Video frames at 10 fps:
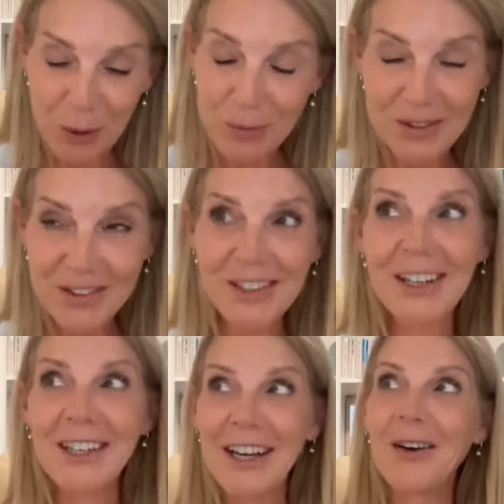moments,
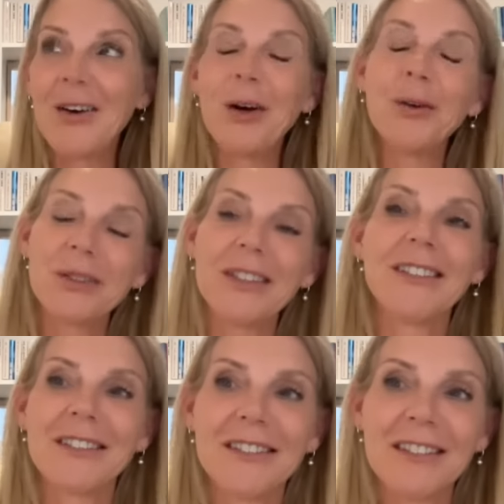I now hold
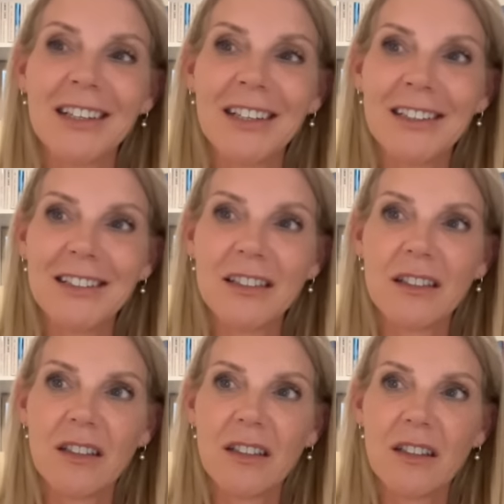it, and
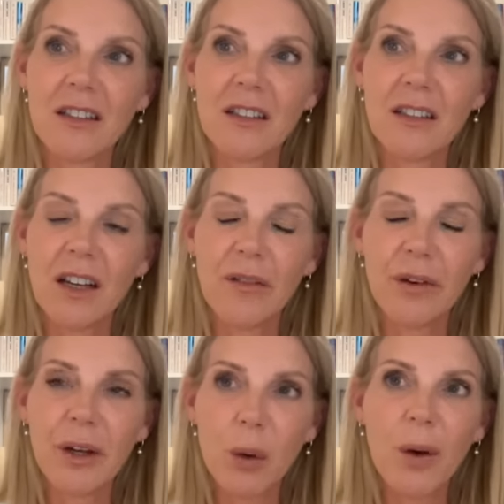
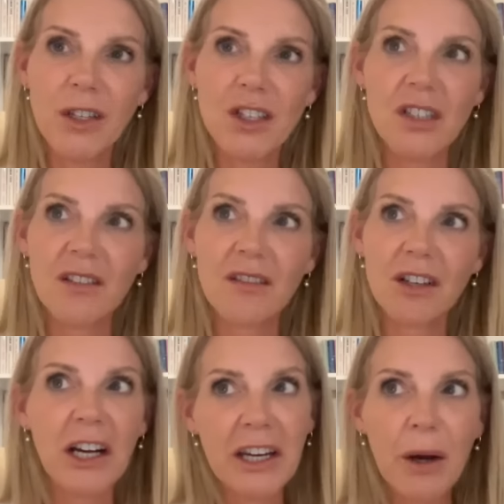every question
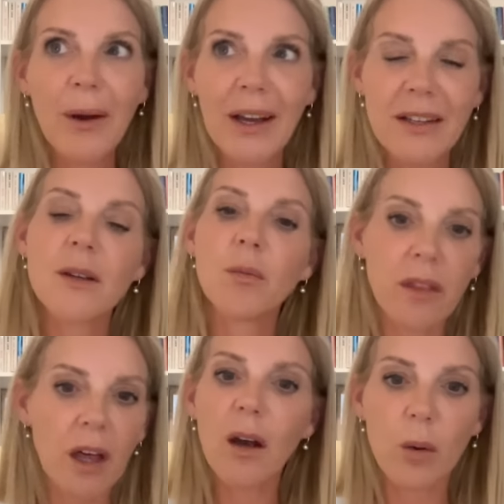I now answer
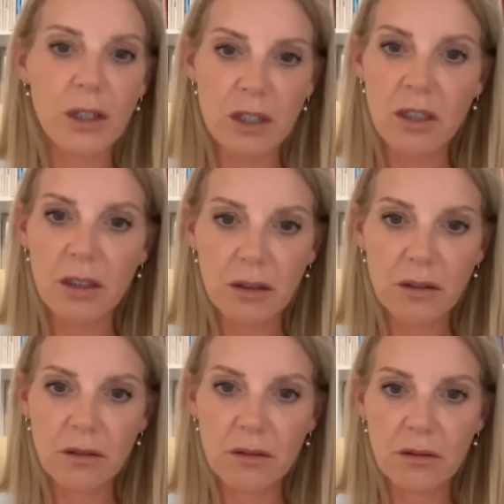with that question.
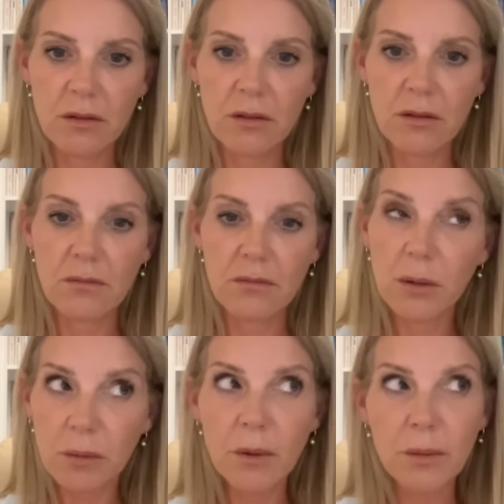
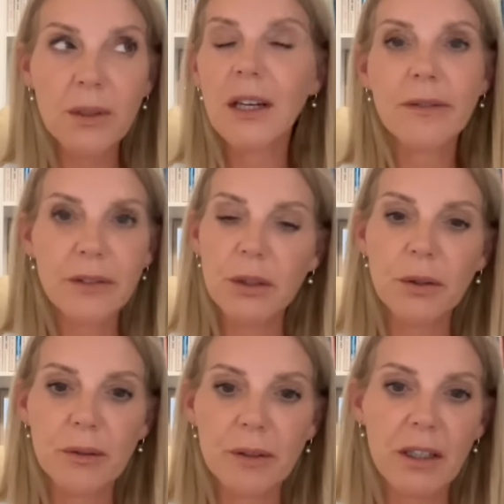What would love
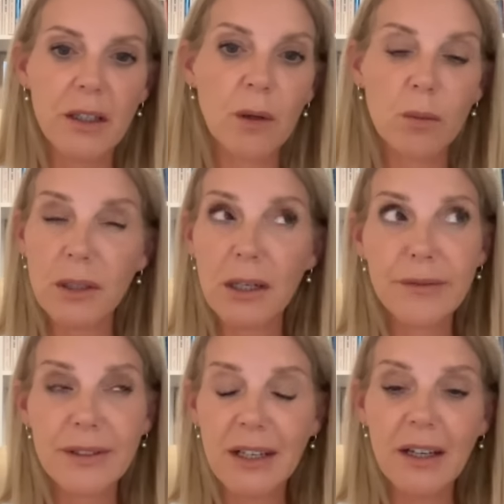do here? What would
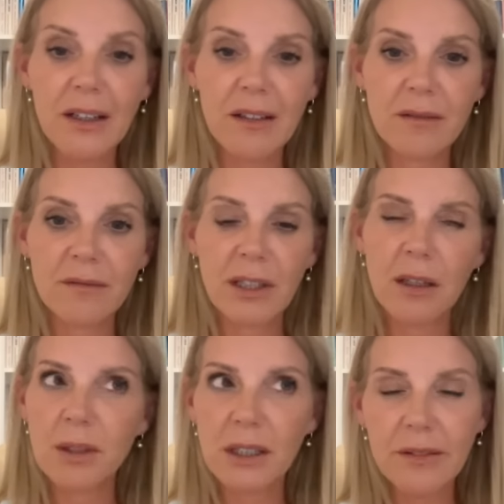love say? How
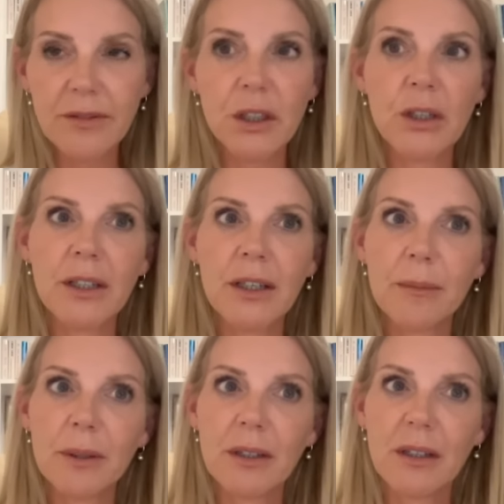would love turn
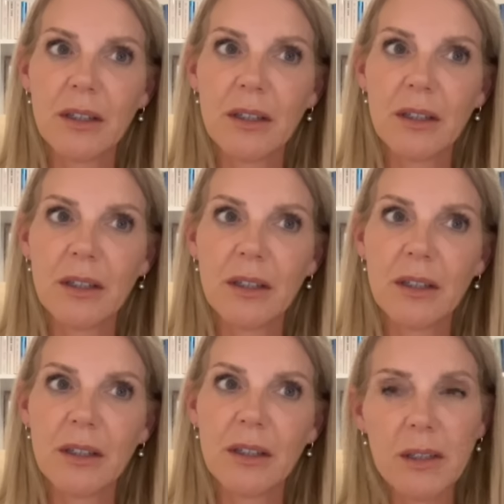up?
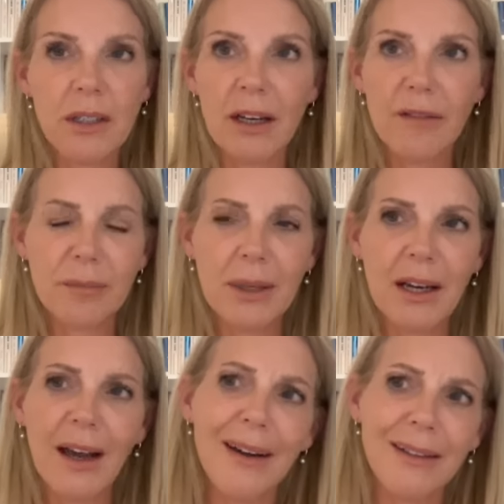How would it have
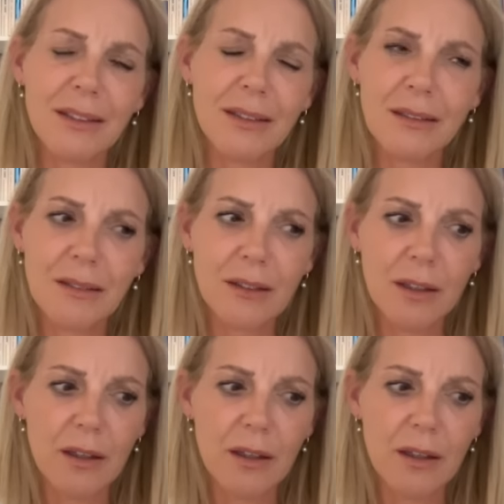me act? And